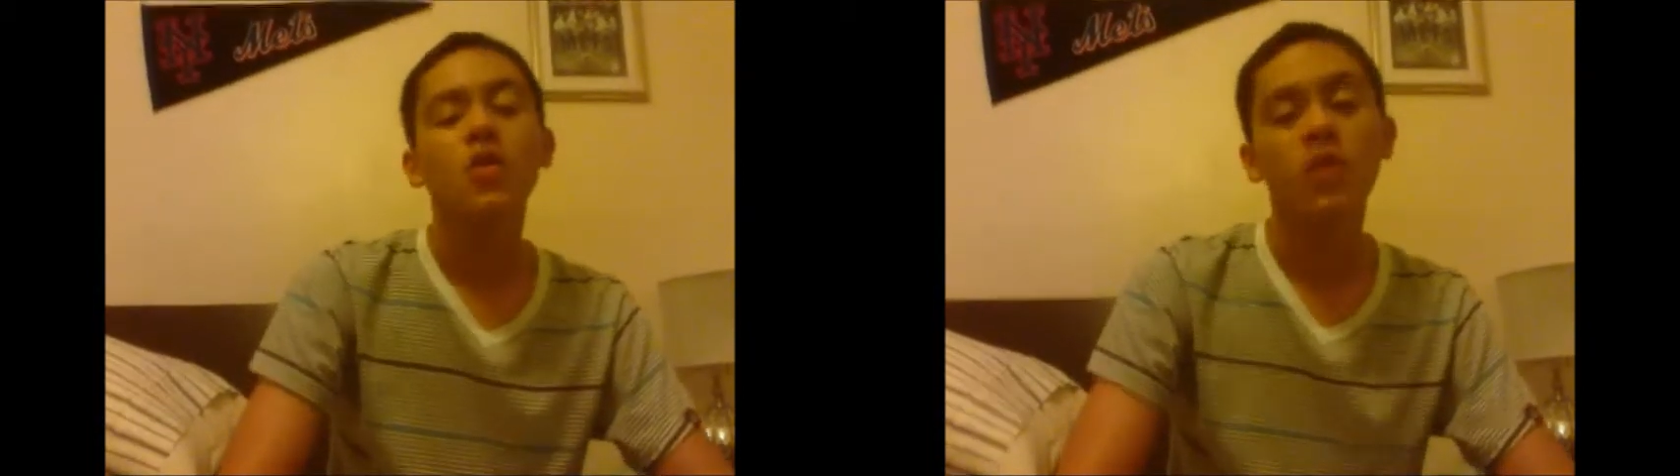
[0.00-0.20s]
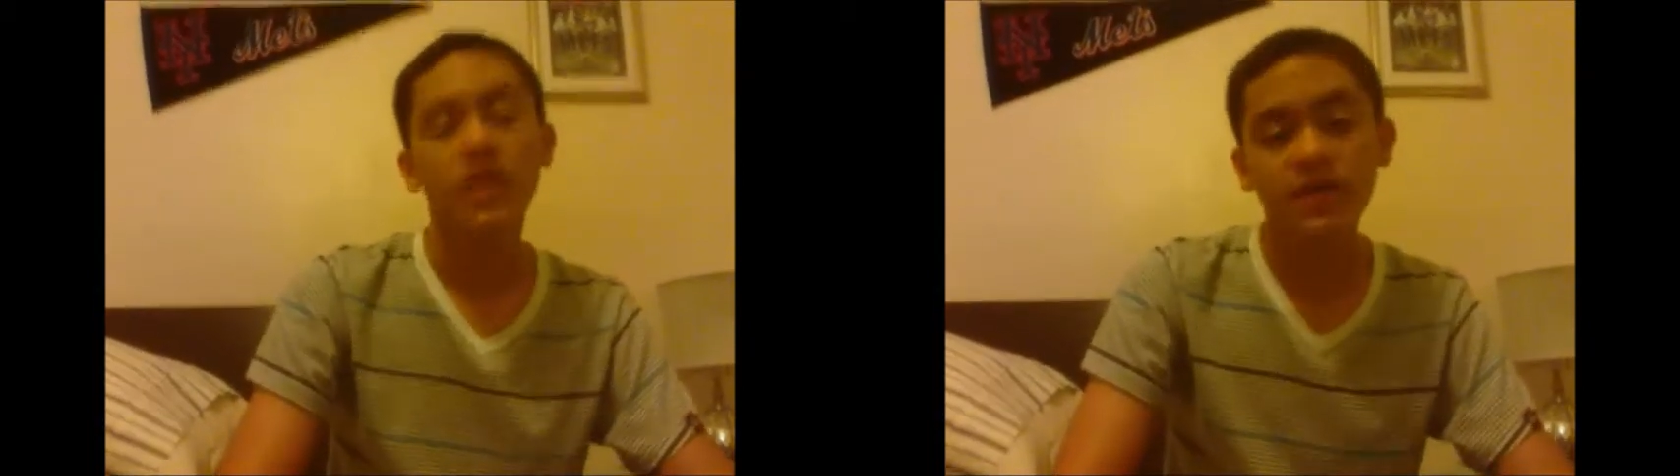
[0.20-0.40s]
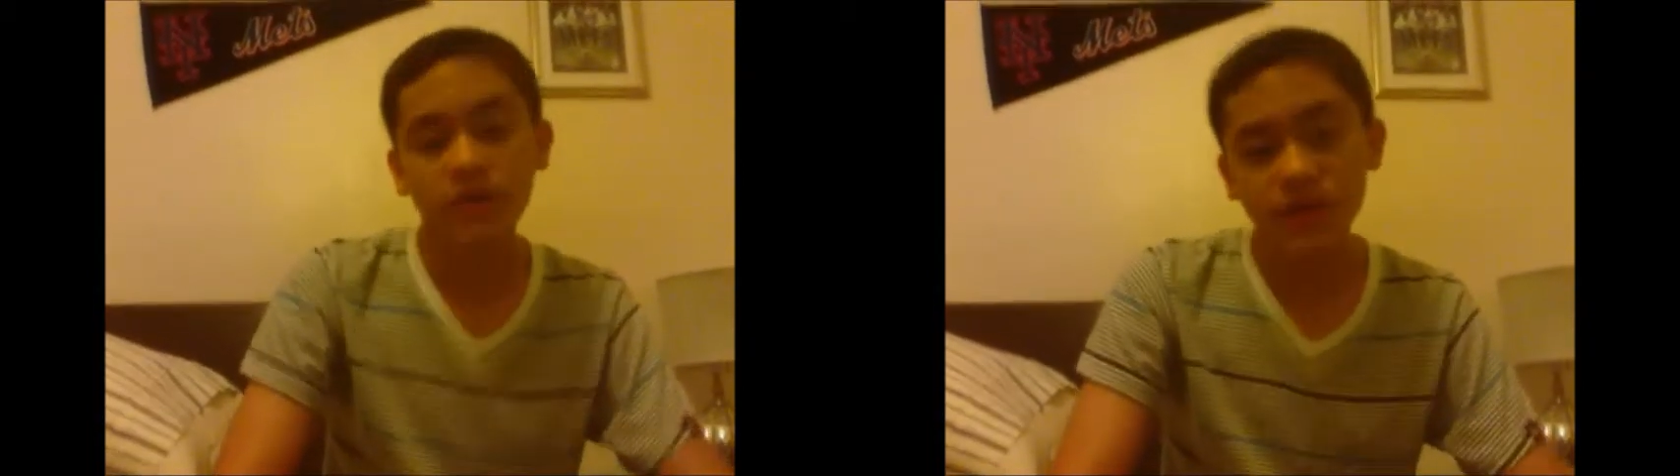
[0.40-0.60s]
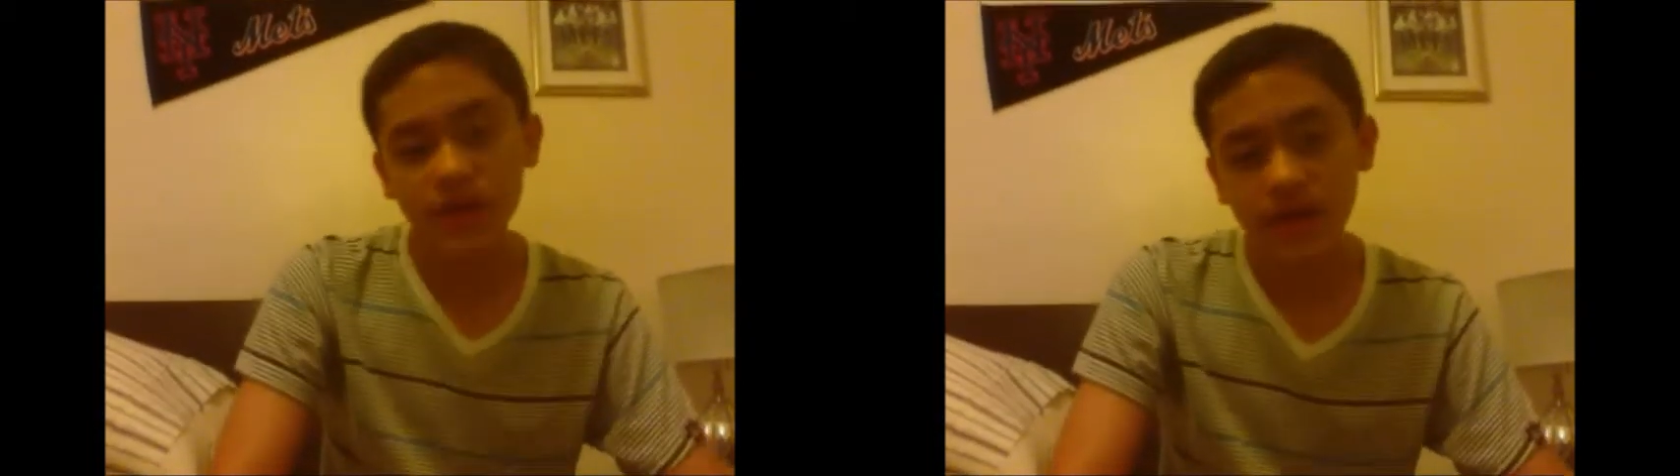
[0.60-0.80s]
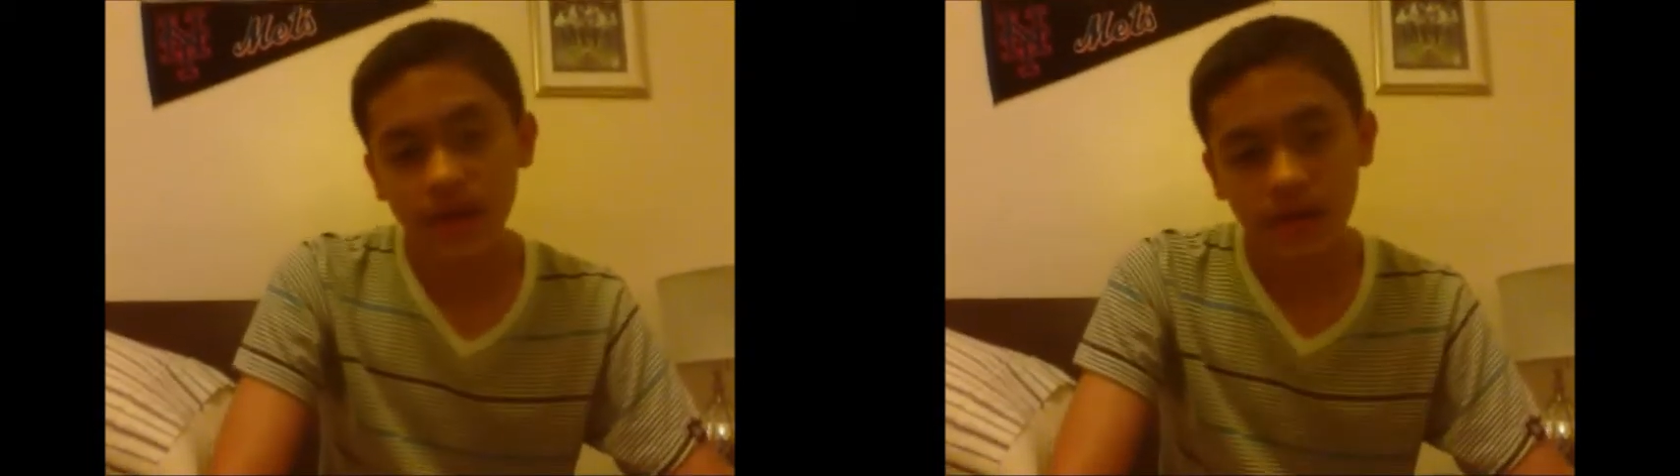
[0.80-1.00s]

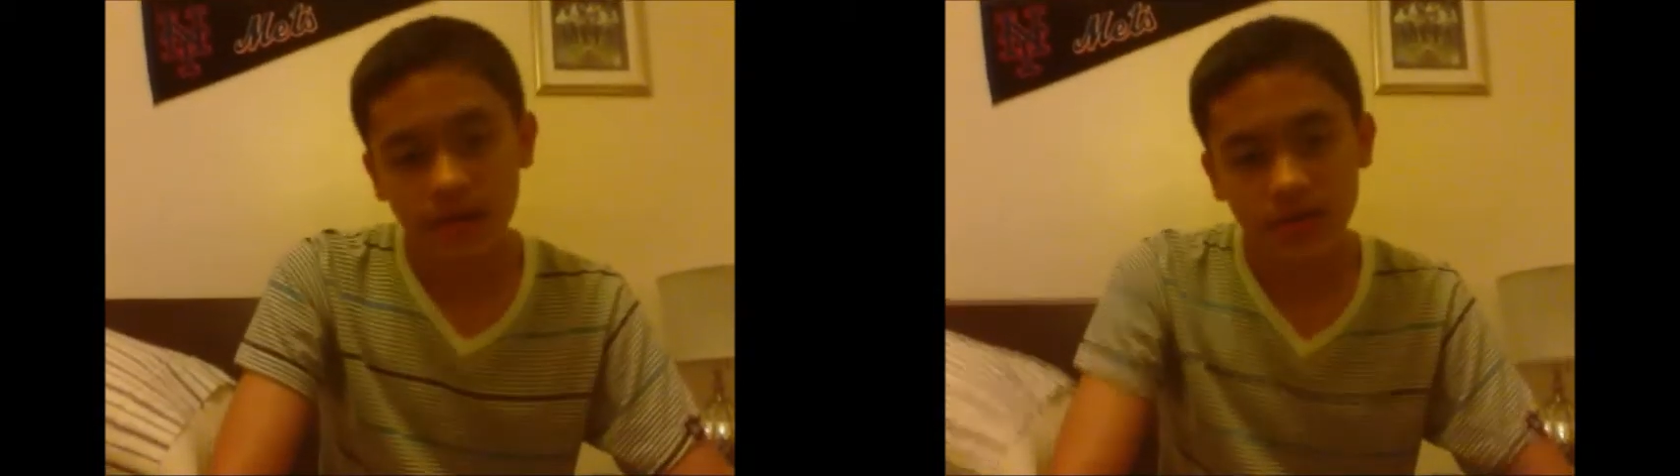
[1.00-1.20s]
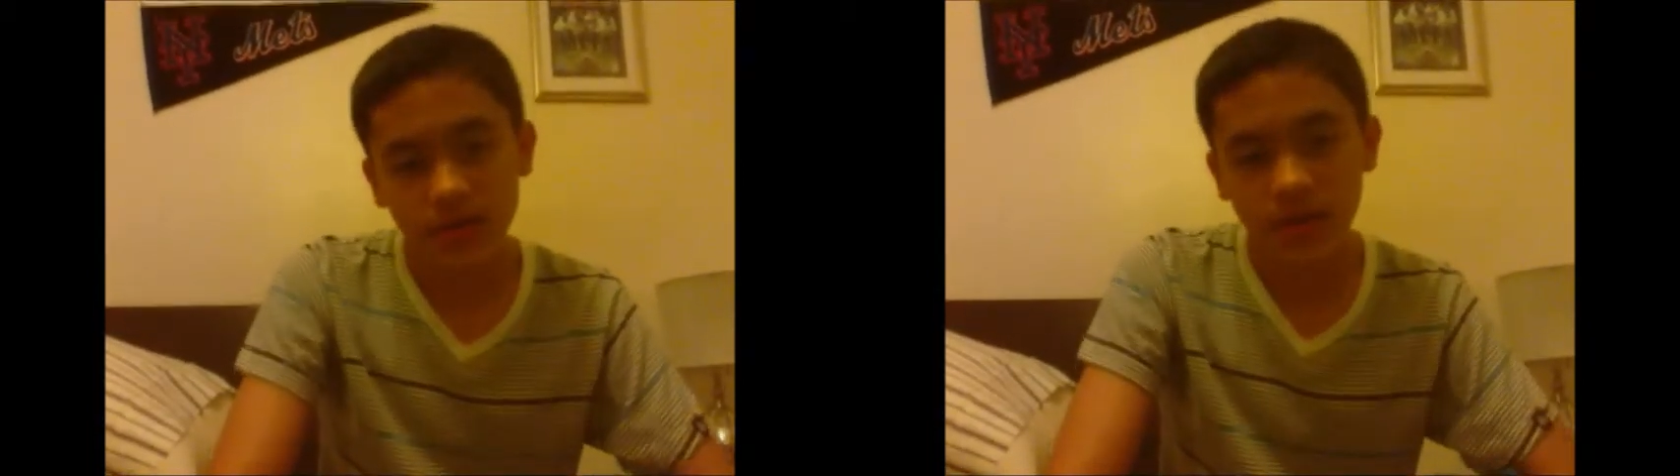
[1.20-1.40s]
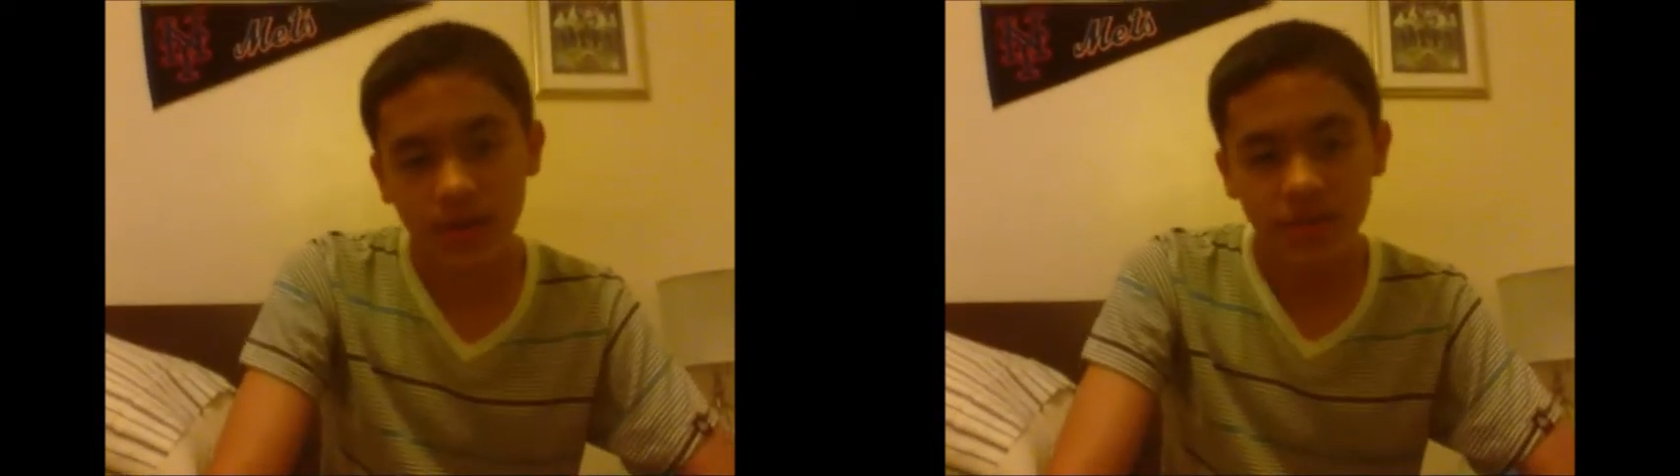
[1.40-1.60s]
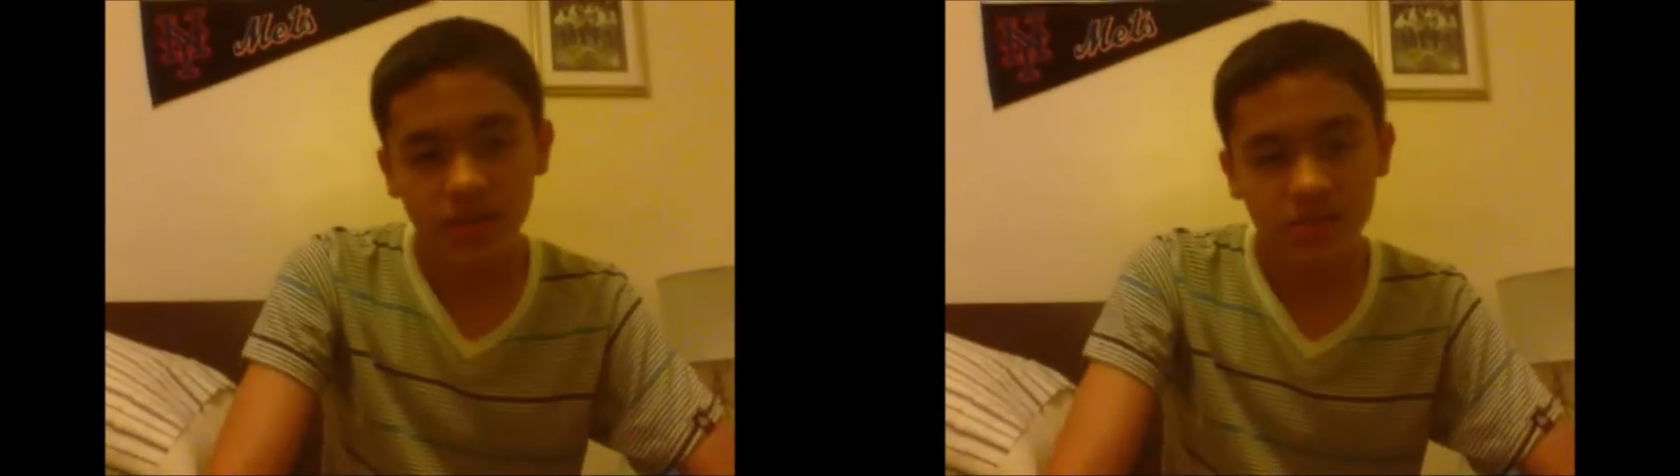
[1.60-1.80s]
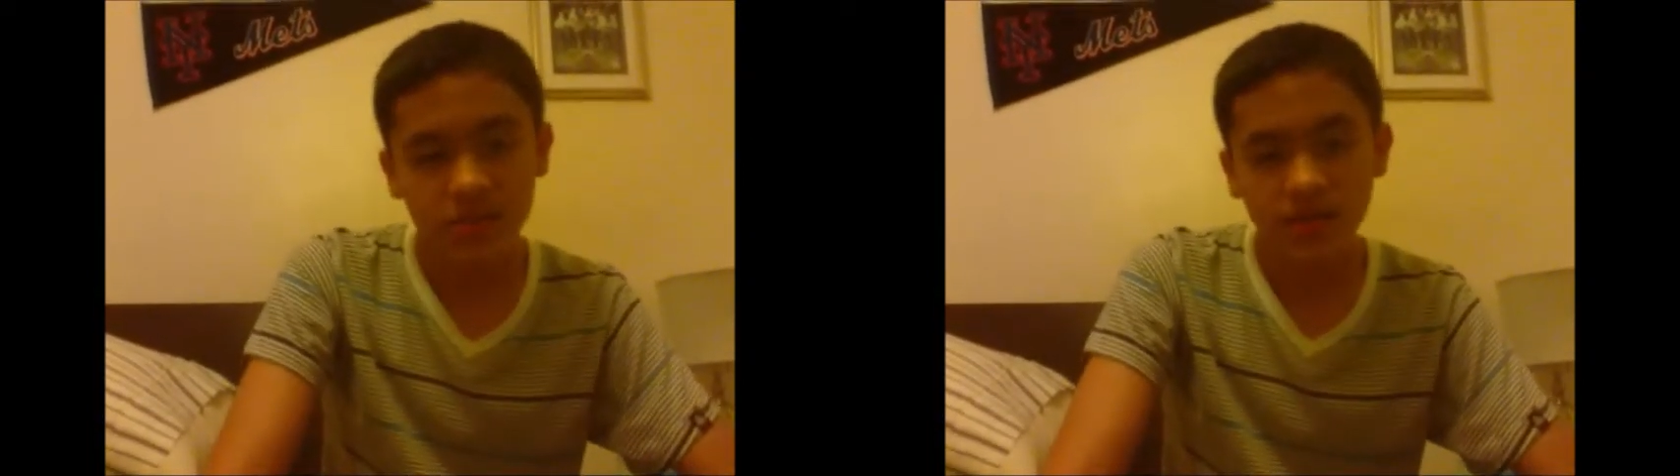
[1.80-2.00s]
whenever somebody
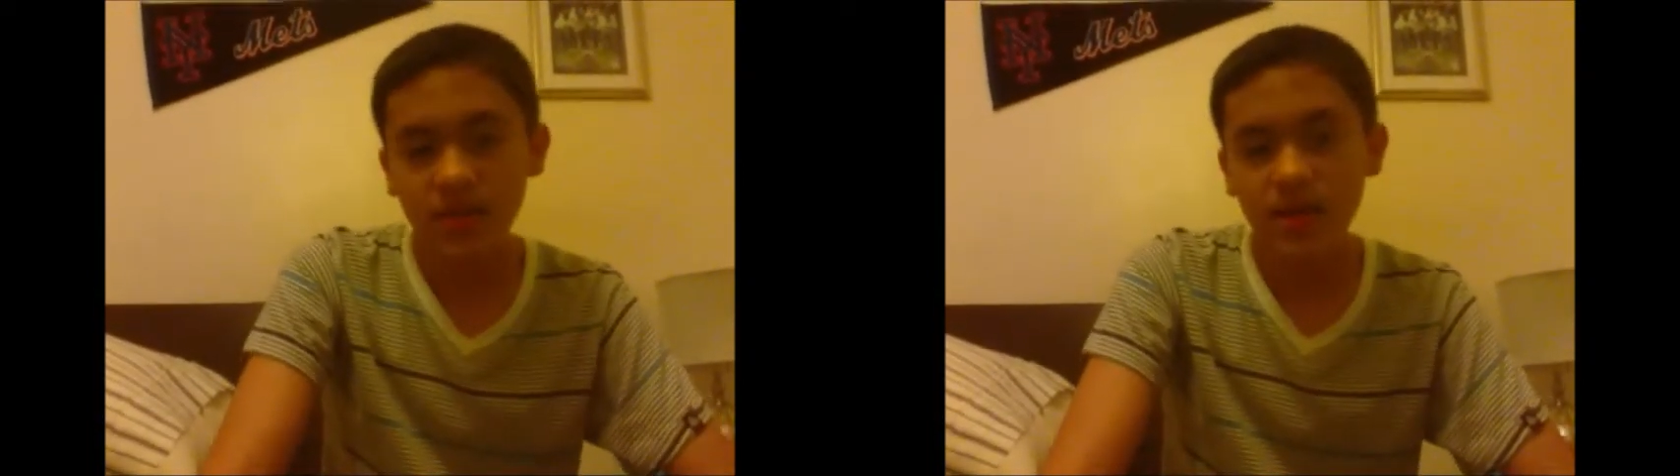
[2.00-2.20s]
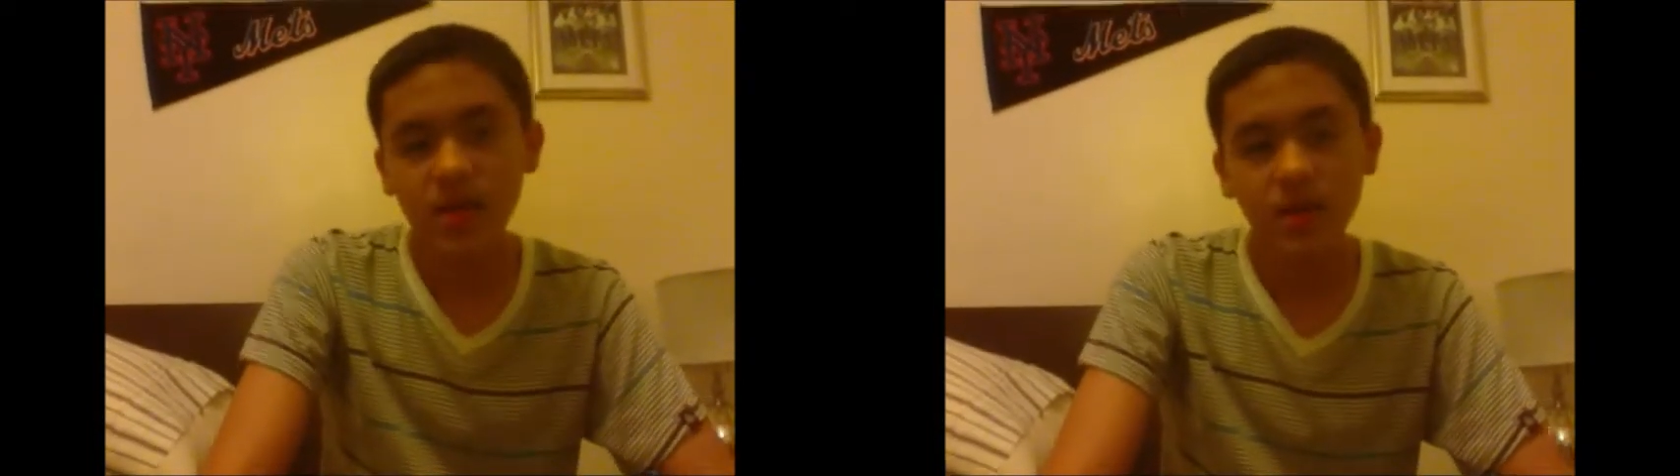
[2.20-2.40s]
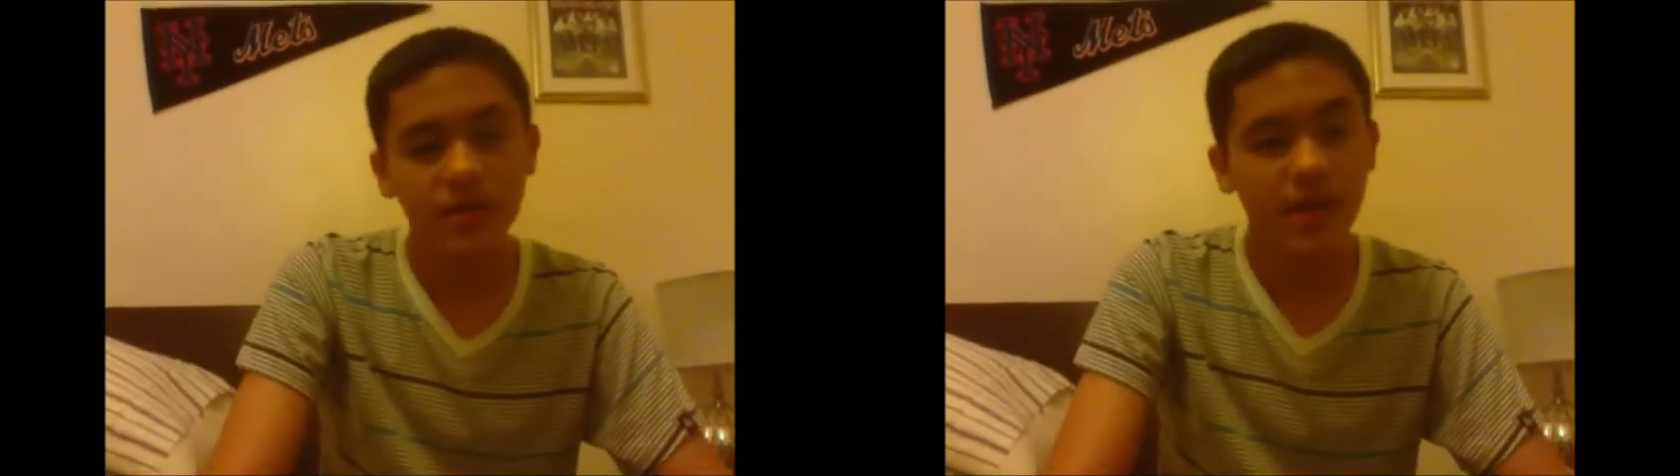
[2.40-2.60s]
picks it up,